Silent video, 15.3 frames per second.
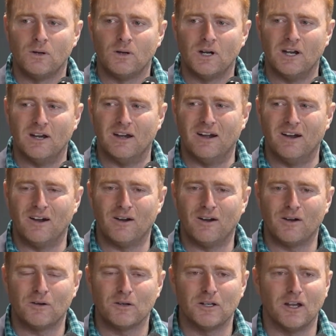
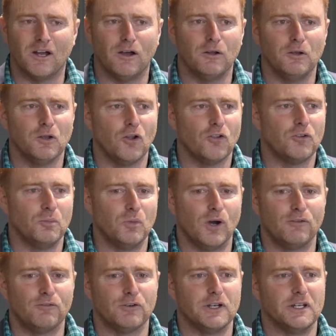Lots of
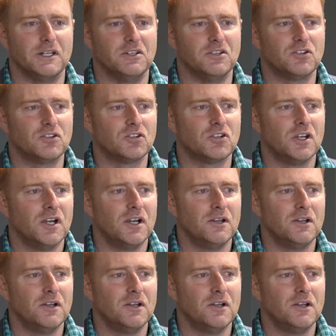my friends